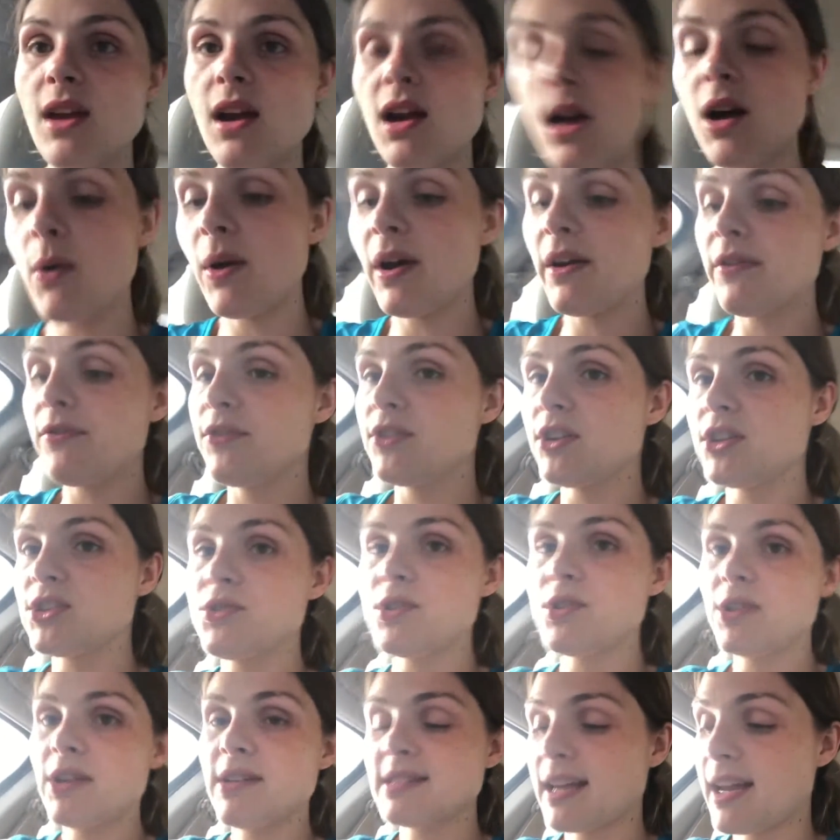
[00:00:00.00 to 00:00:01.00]
oh, I just
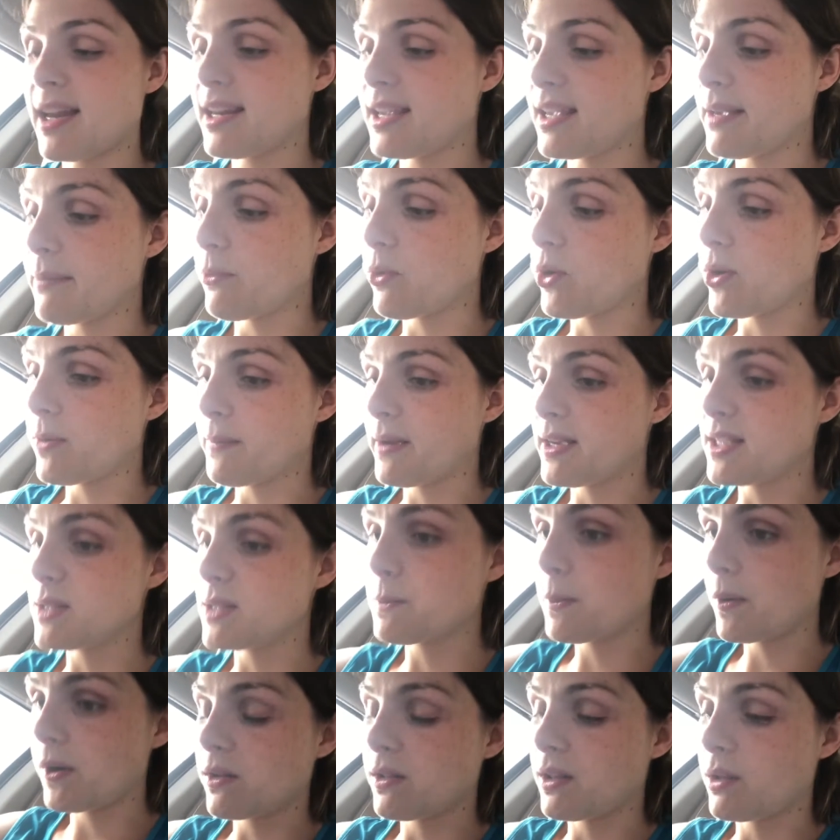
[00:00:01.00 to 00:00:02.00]
realized I gotta get more of my
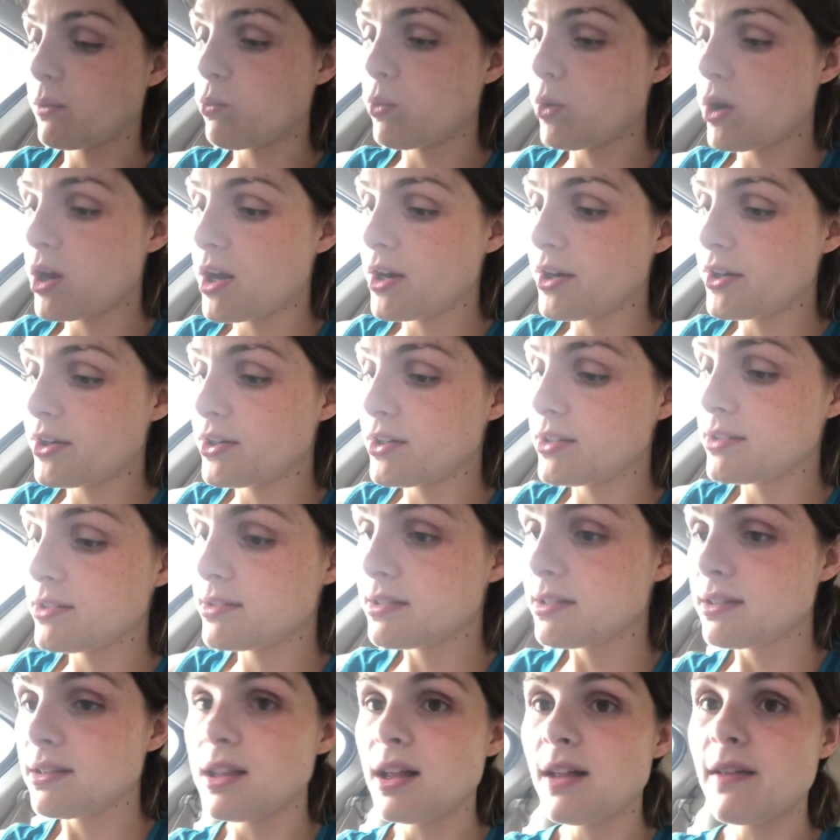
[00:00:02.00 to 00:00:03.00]
sparkling
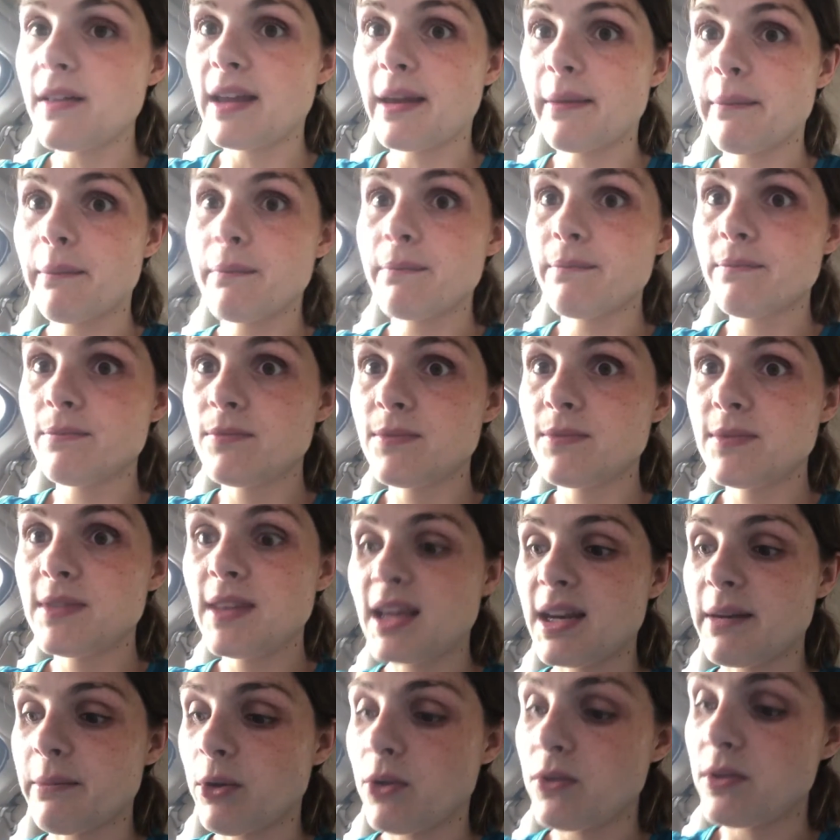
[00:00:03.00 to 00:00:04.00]
waters. Luckily, I'm
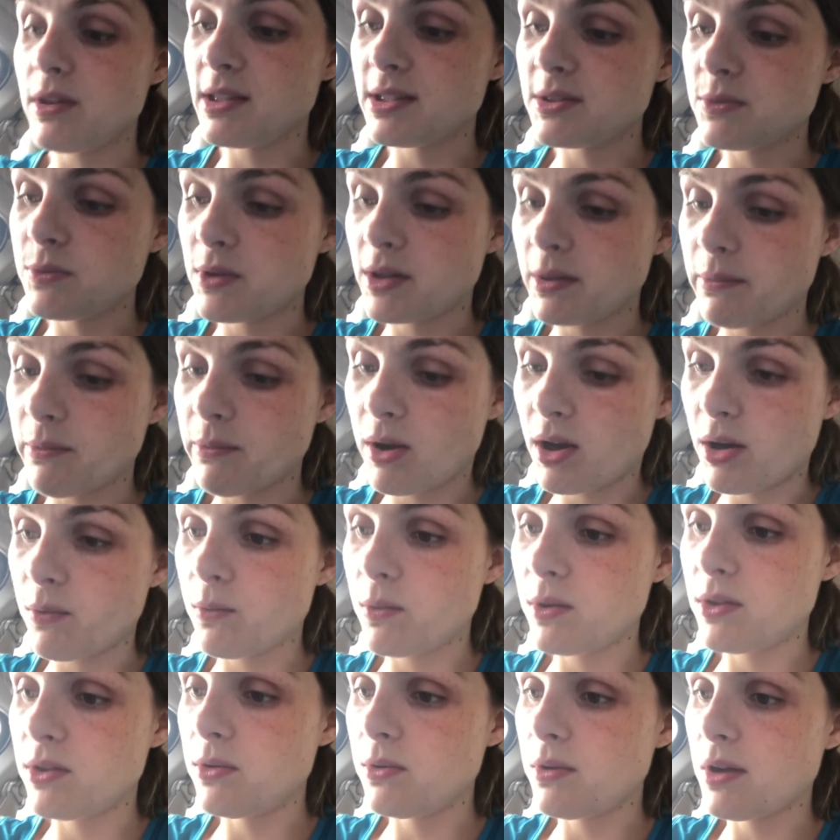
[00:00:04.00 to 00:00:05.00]
thinking about this when I'm
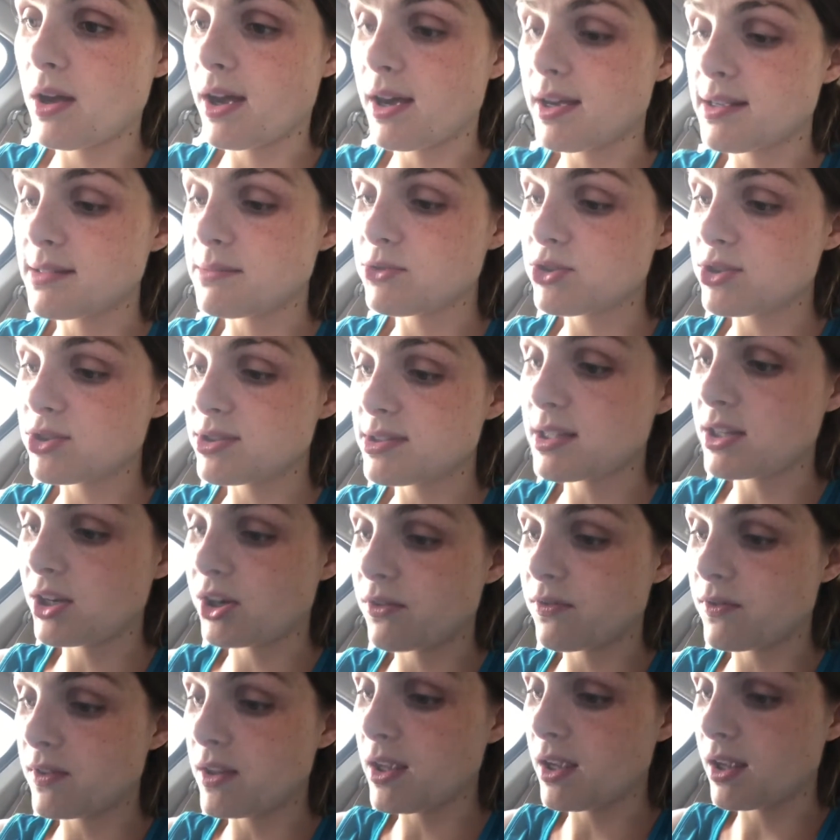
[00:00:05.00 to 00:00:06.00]
with you guys. I'm just sitting
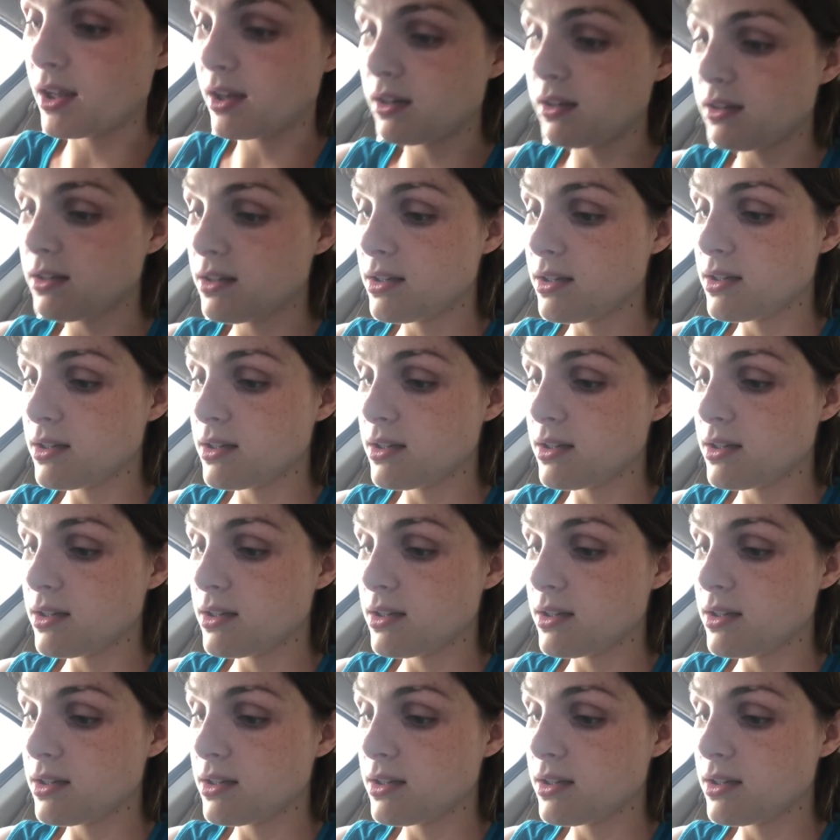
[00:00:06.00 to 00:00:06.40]
here thinking.